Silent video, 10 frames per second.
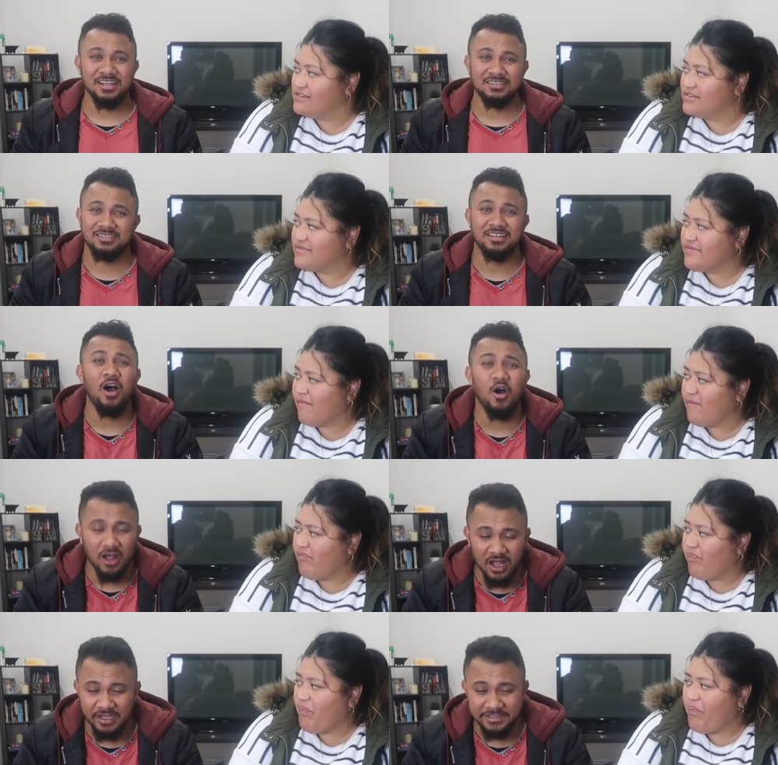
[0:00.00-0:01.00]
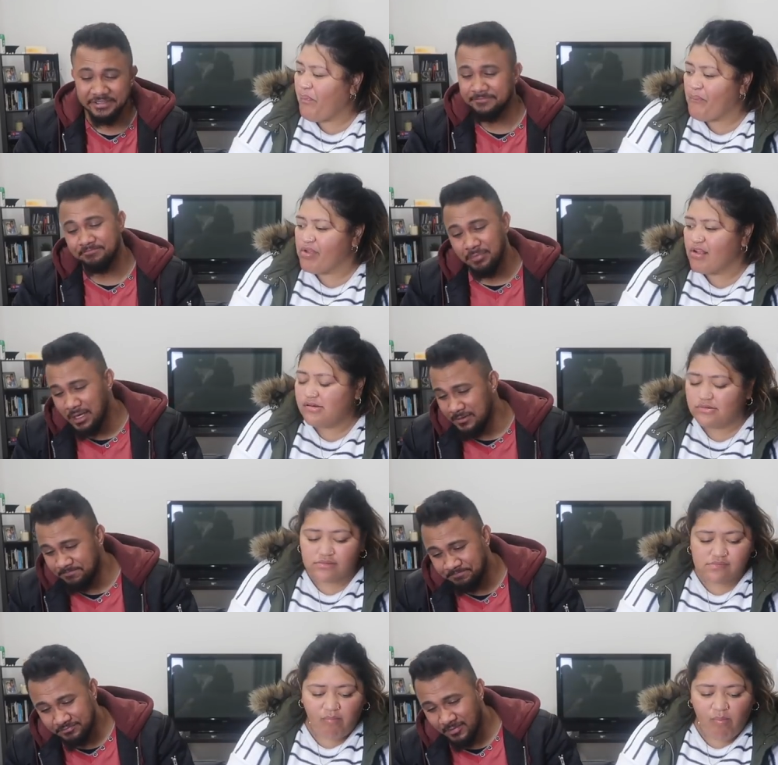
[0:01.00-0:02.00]
Speaker 1: like sour, guys. But
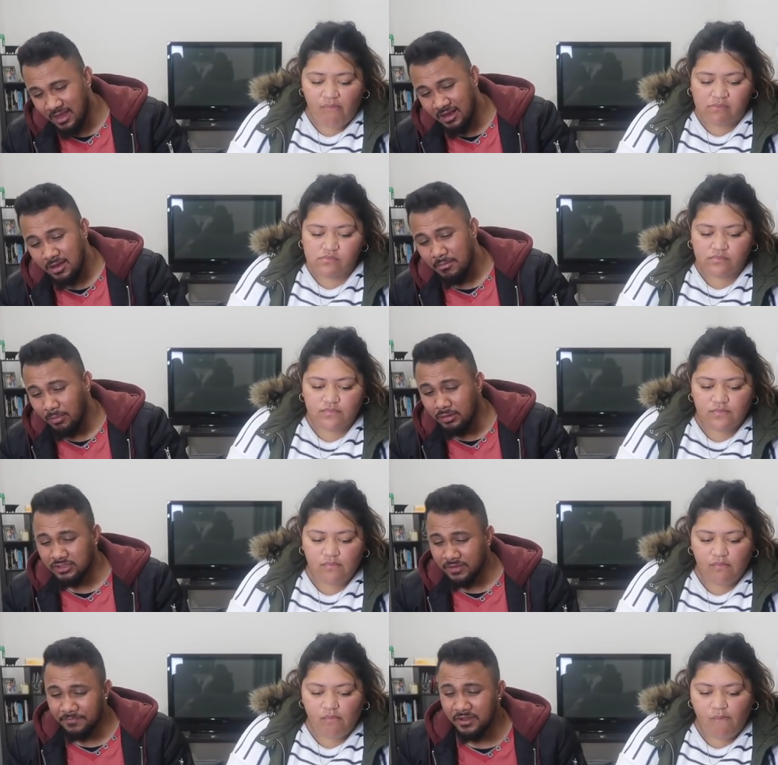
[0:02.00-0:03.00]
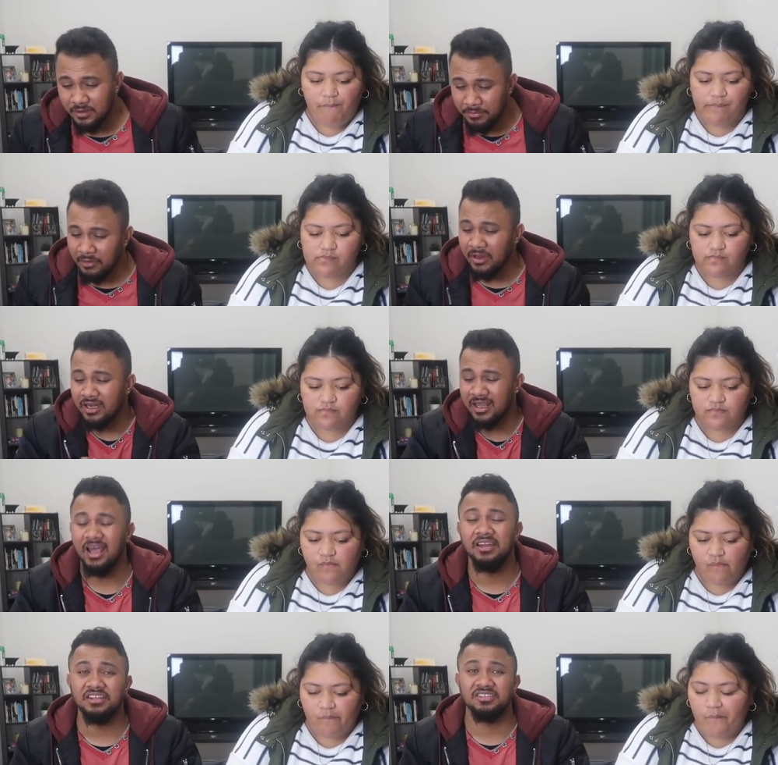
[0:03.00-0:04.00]
most of the American
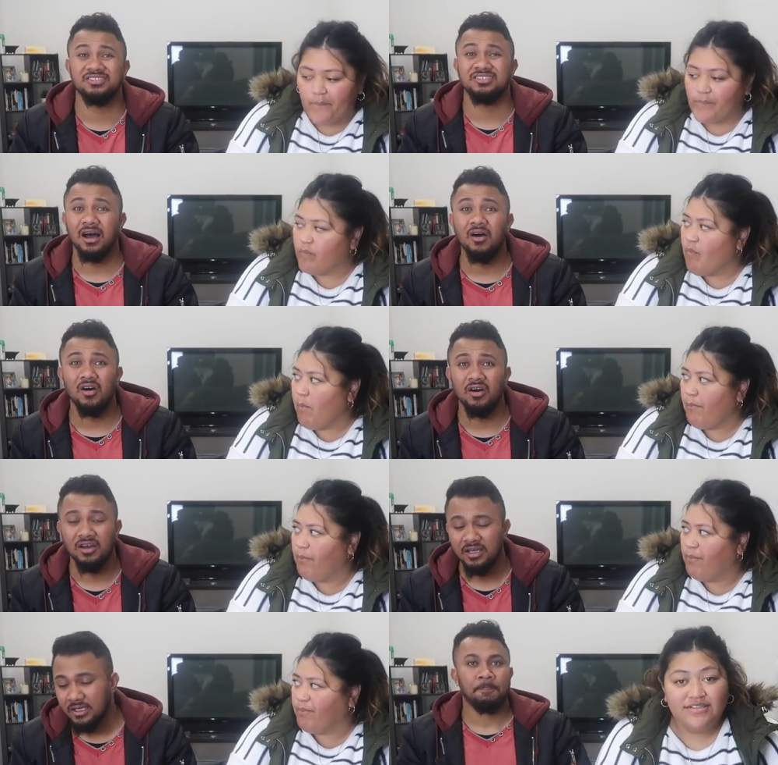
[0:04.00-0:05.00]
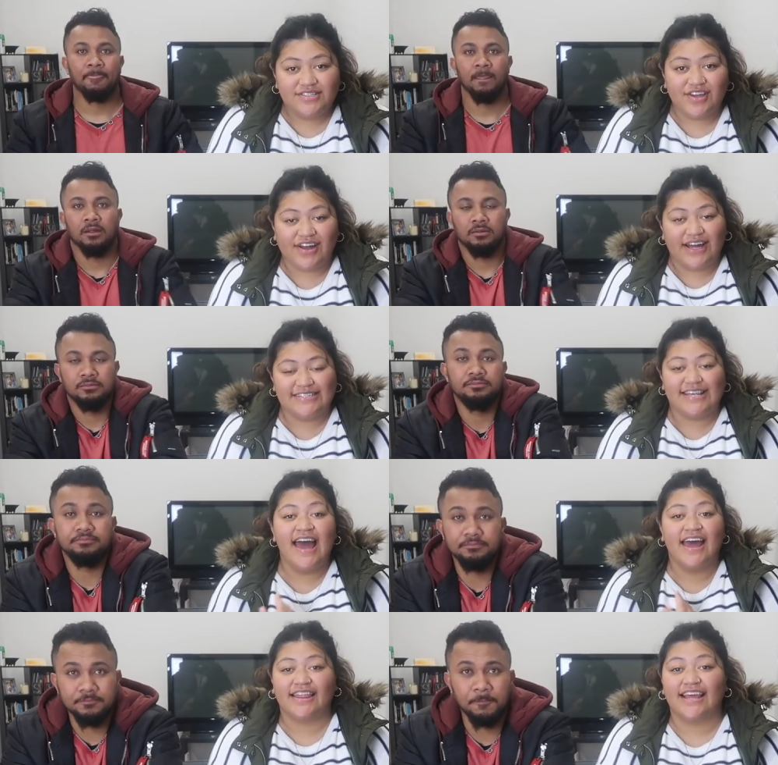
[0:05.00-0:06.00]
candy is sour
Speaker 2: so guys
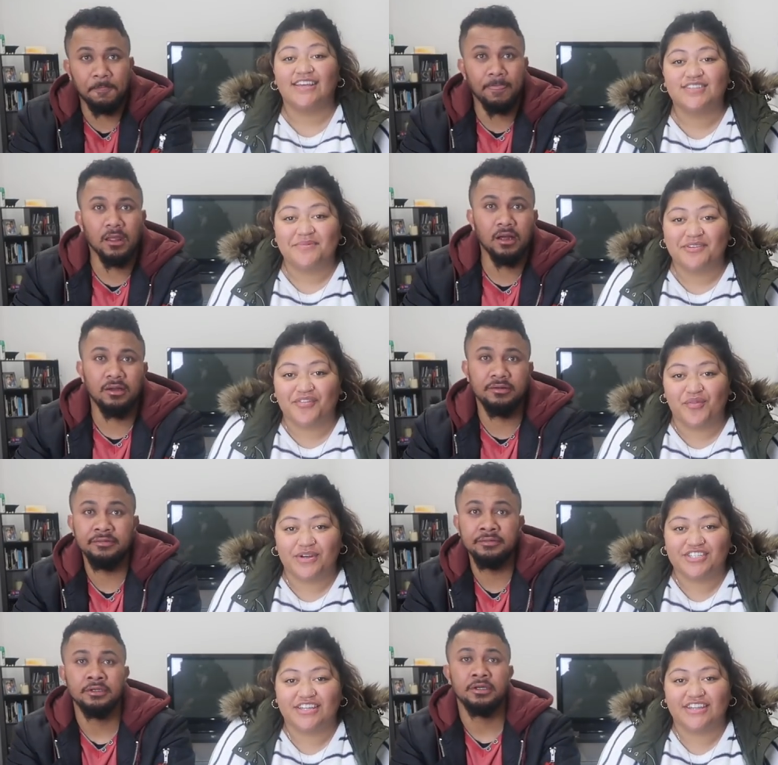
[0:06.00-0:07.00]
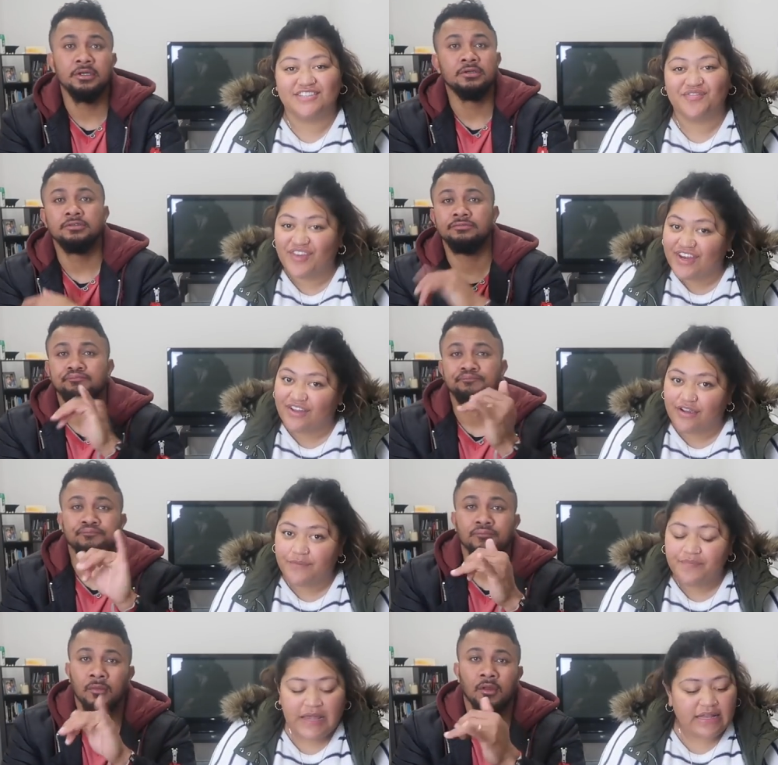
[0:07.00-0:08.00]
thank you so much for watching this
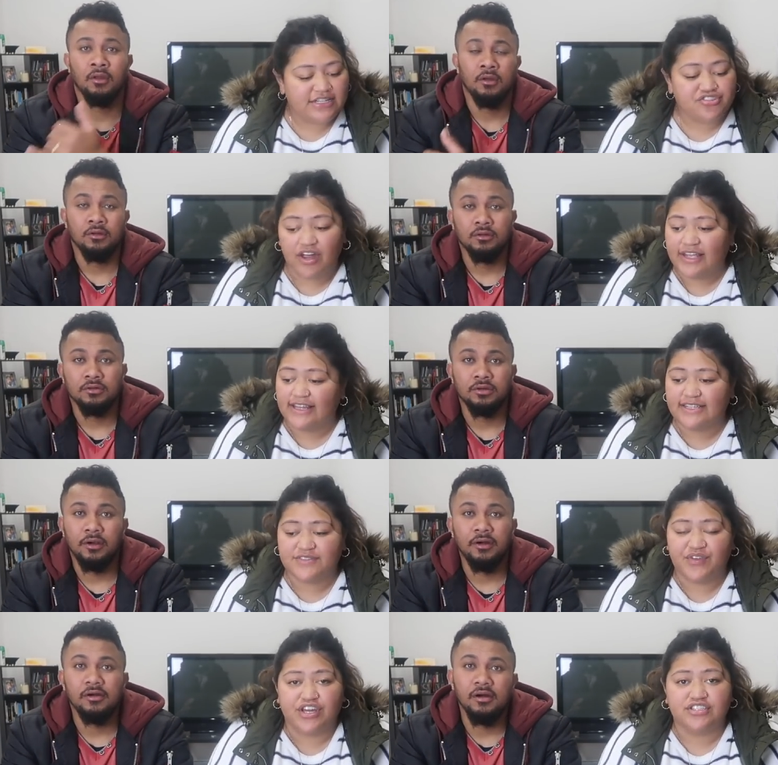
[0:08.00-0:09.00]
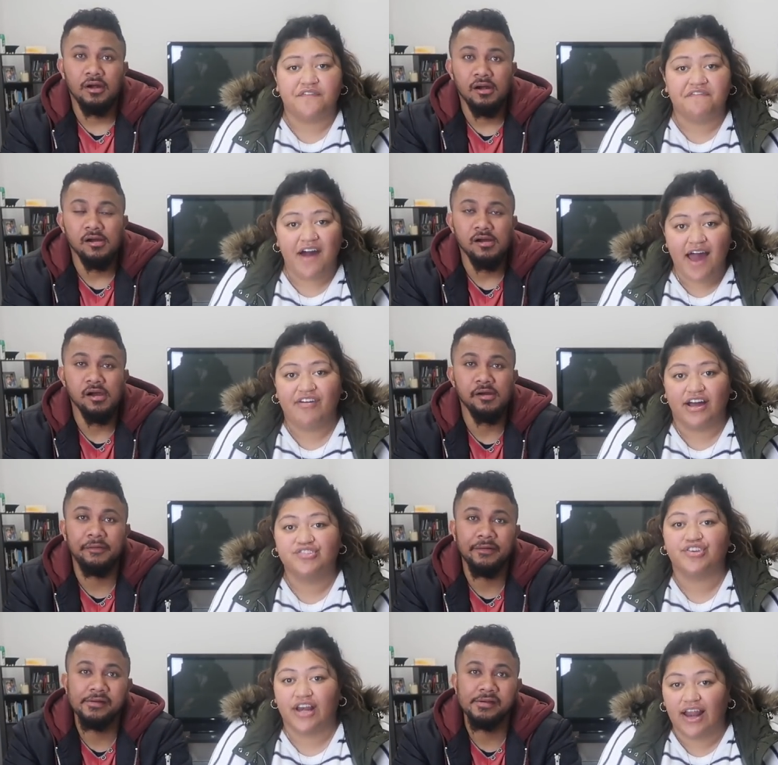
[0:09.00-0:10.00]
video let's try and get this video to
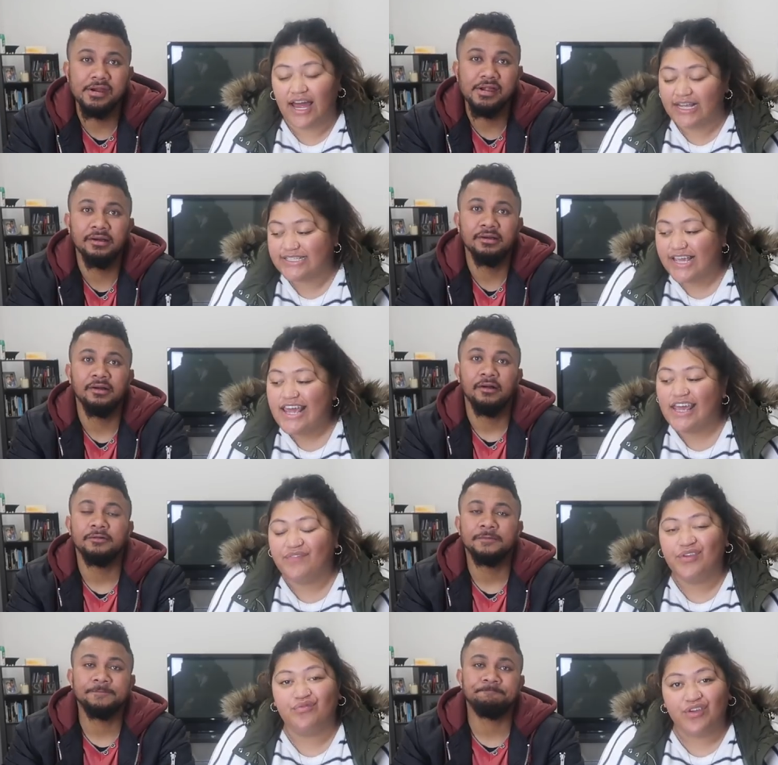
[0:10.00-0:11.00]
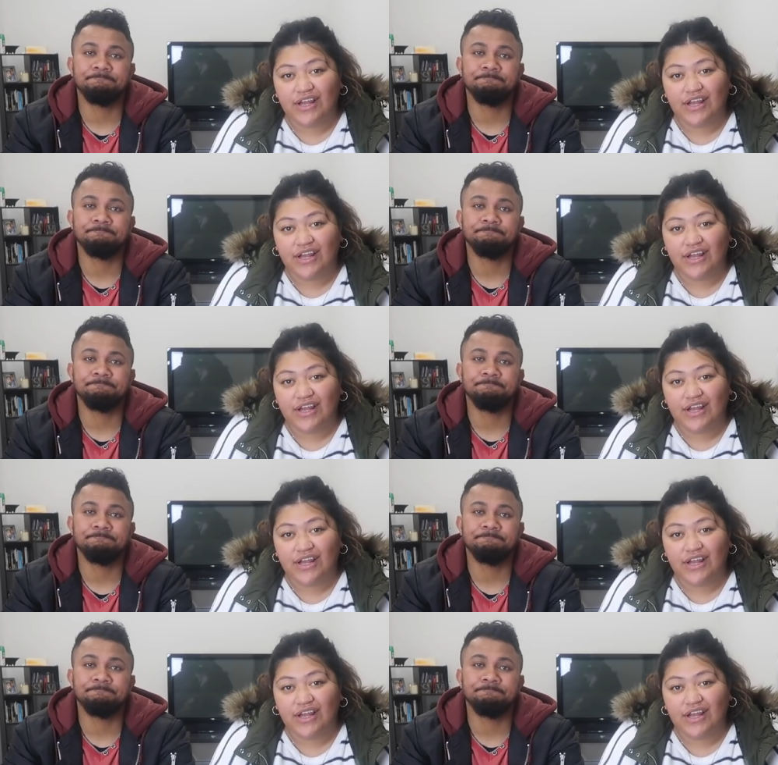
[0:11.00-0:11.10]
500 likes if you